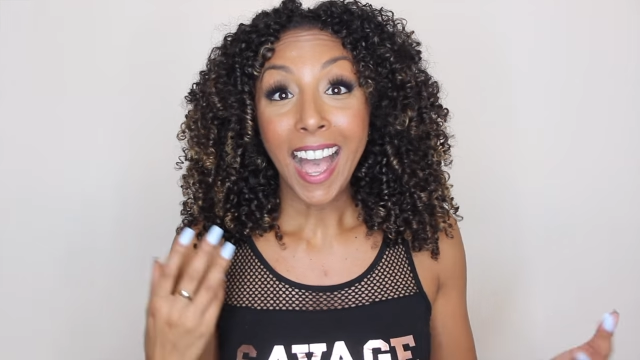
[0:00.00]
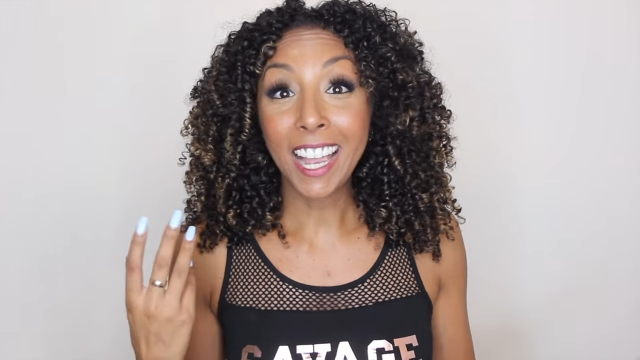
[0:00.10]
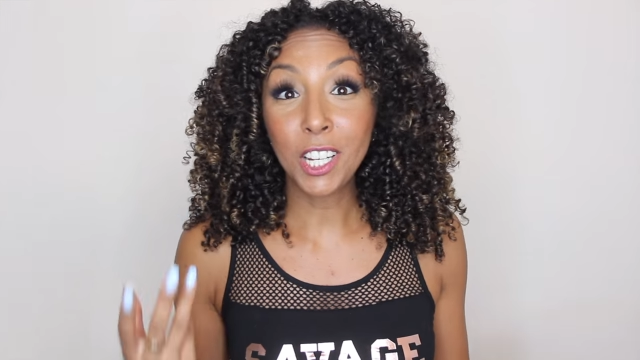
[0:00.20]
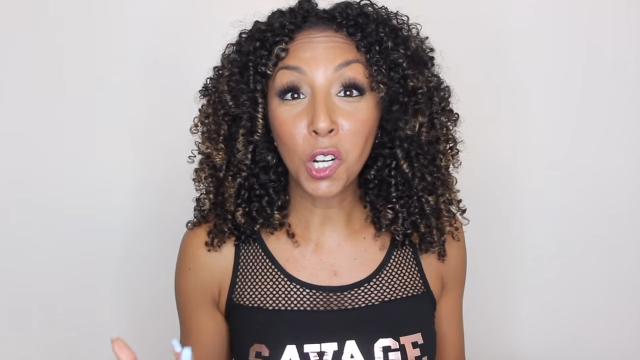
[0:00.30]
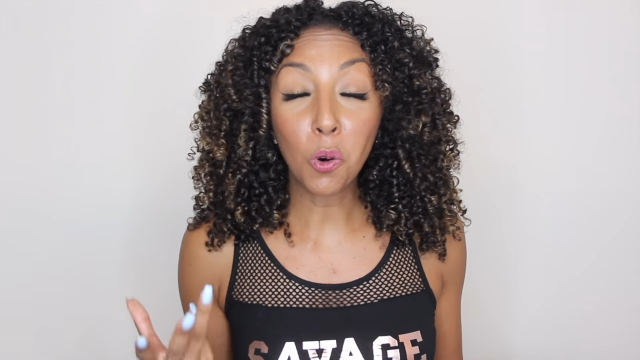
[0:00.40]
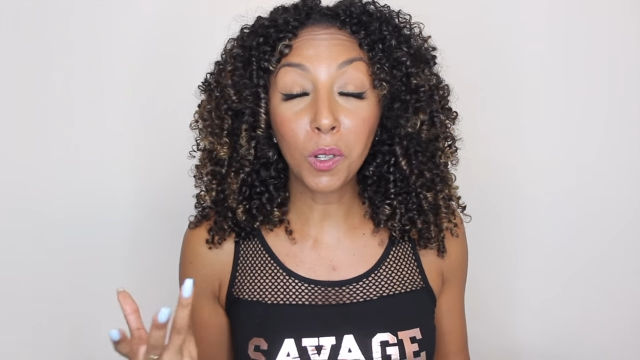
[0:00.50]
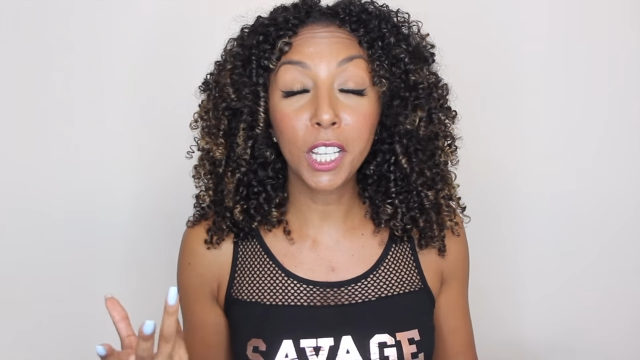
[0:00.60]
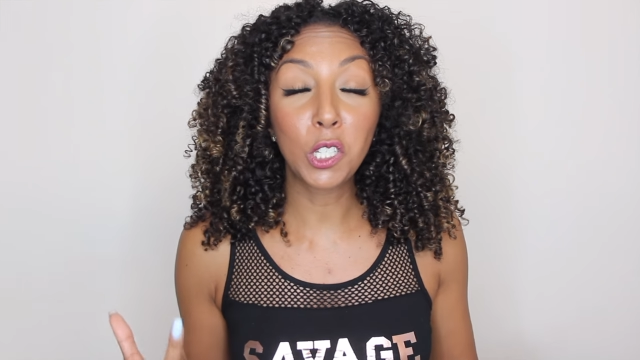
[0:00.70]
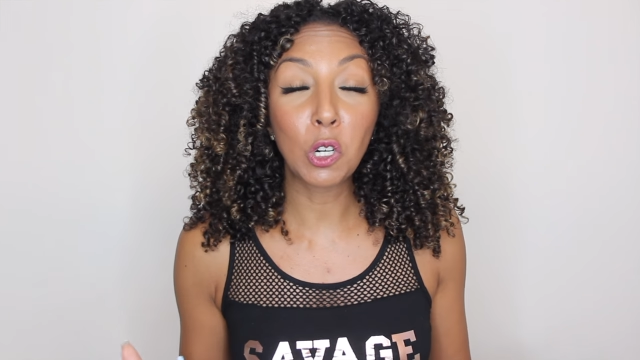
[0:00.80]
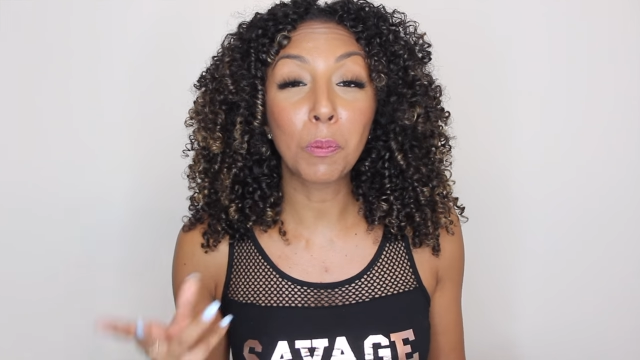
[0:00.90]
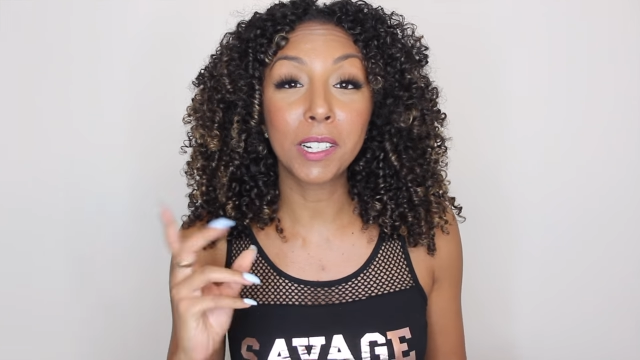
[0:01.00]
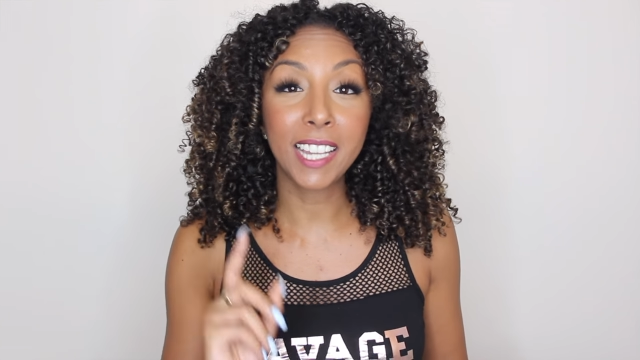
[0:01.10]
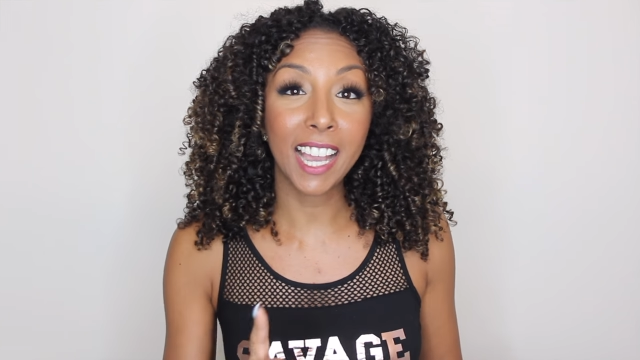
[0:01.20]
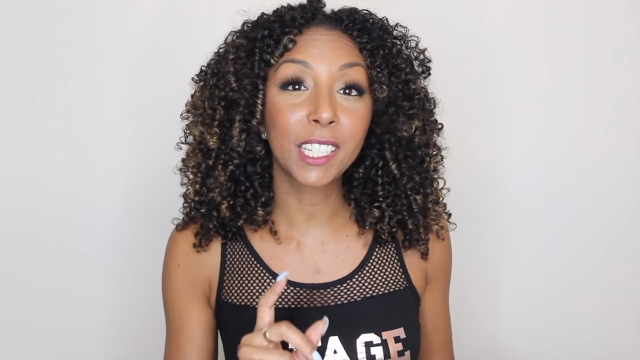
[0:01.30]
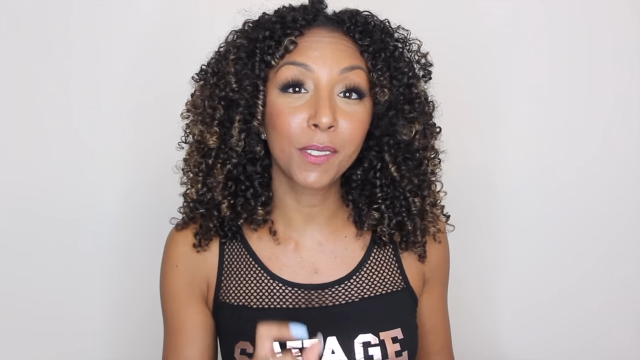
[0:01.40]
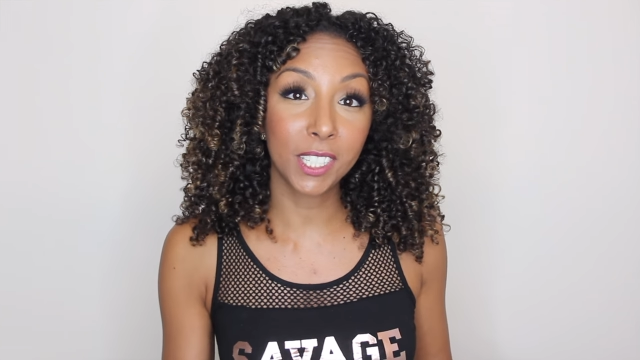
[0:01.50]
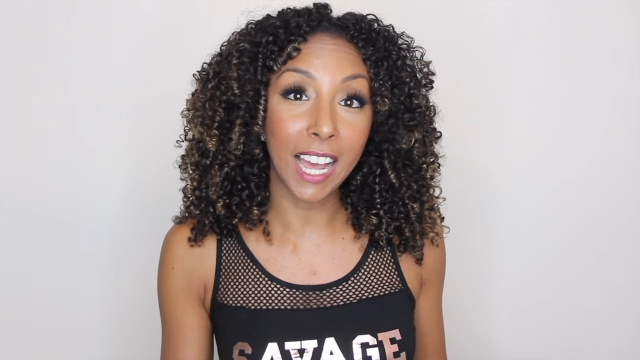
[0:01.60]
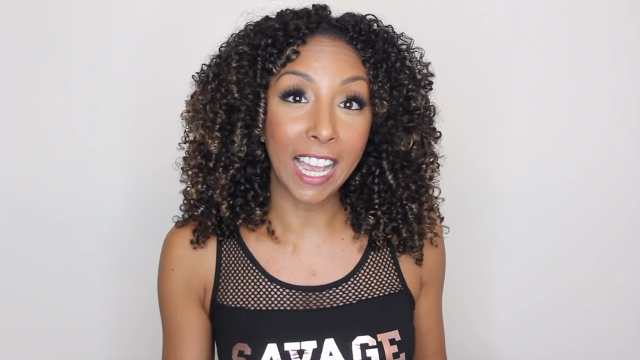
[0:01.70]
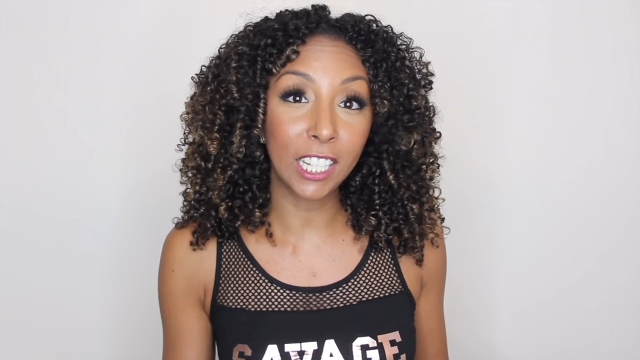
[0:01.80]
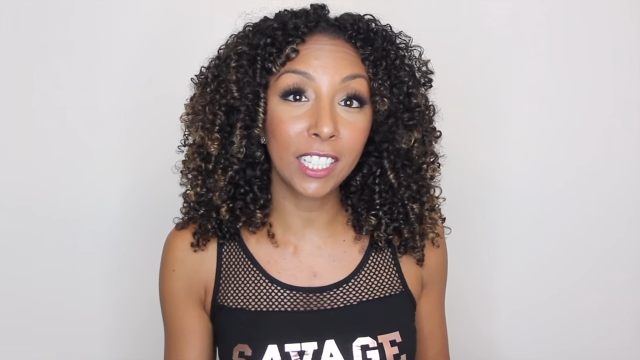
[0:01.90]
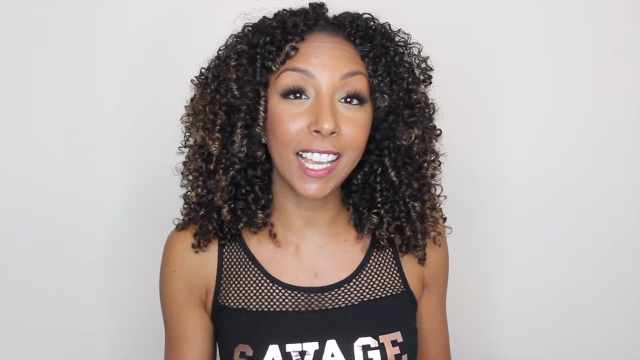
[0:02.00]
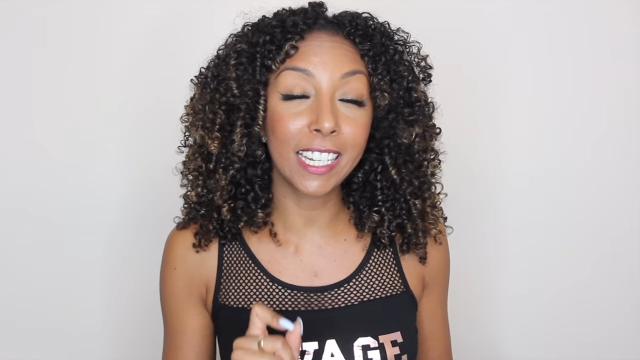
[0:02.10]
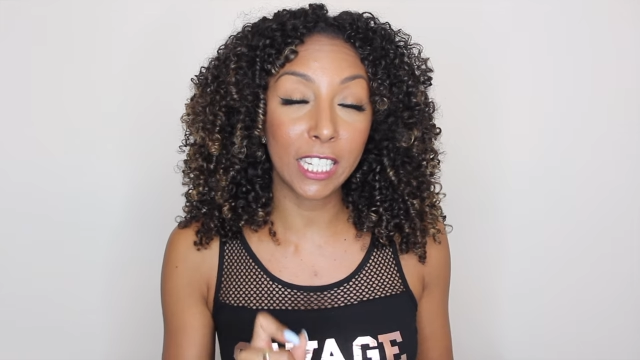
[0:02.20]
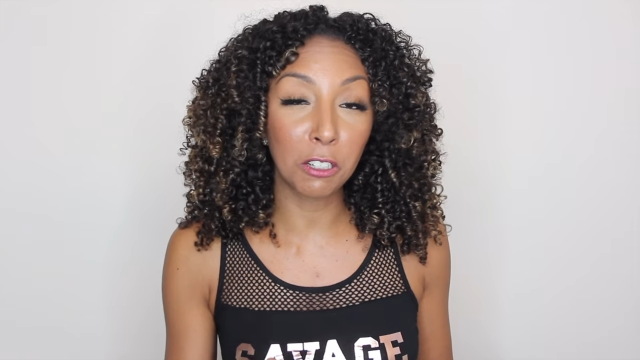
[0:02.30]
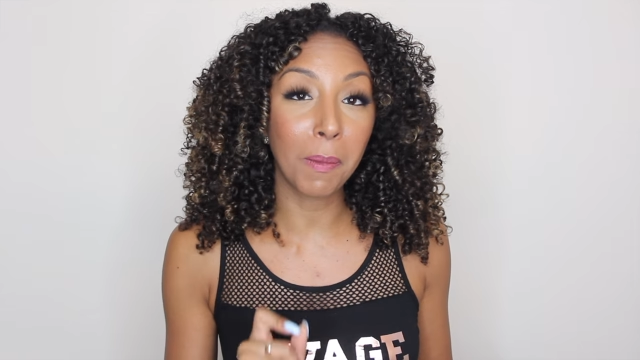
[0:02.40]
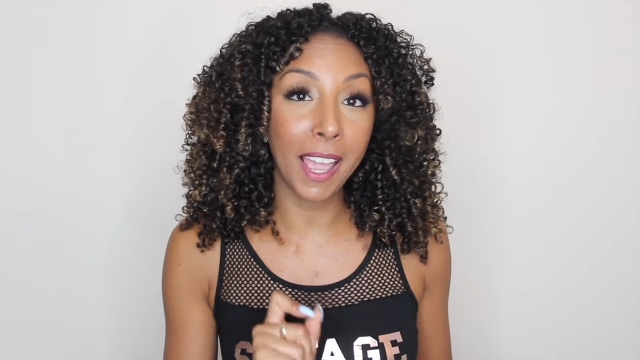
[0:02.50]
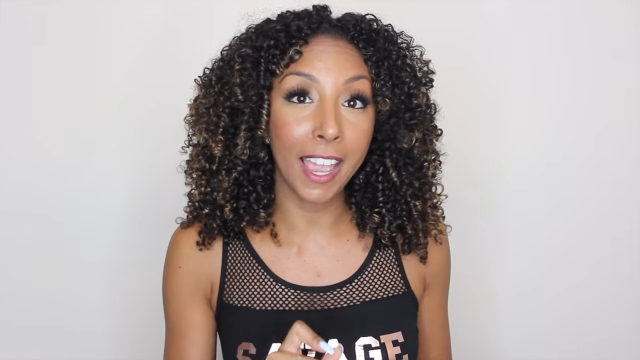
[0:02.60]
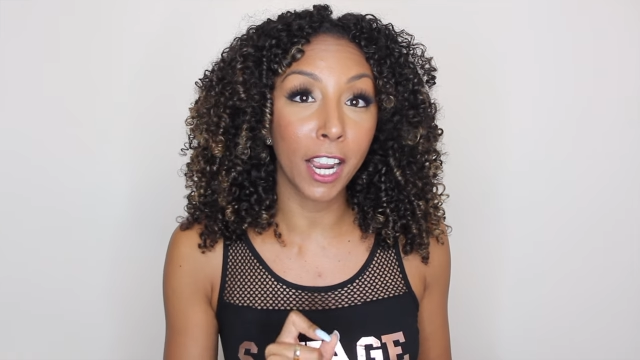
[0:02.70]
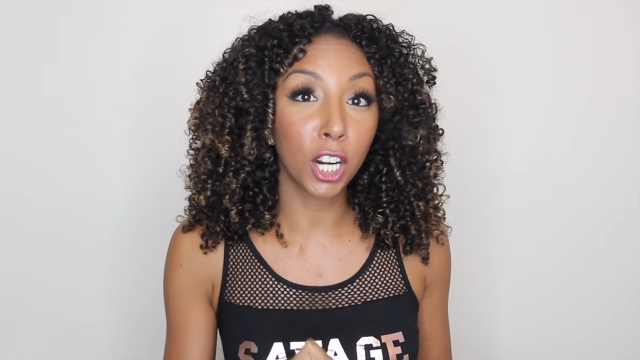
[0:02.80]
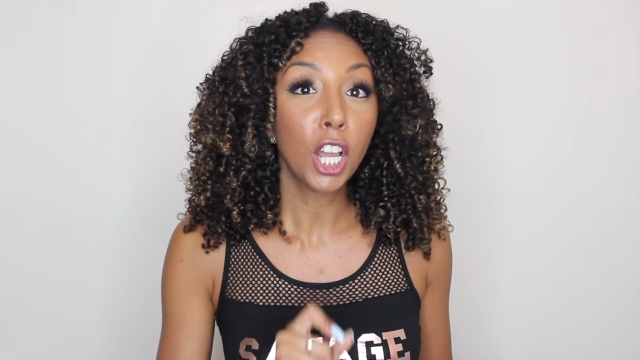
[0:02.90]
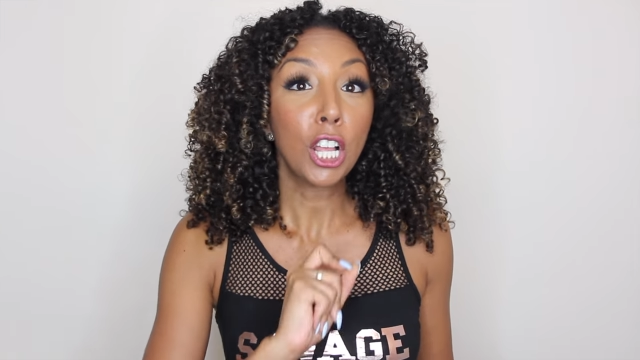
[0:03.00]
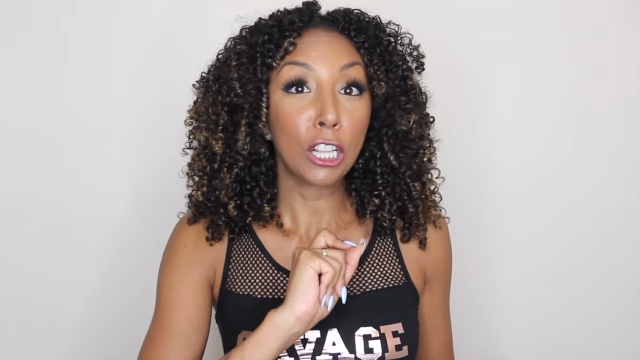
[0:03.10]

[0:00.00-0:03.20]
I don't really do a protective style until my hair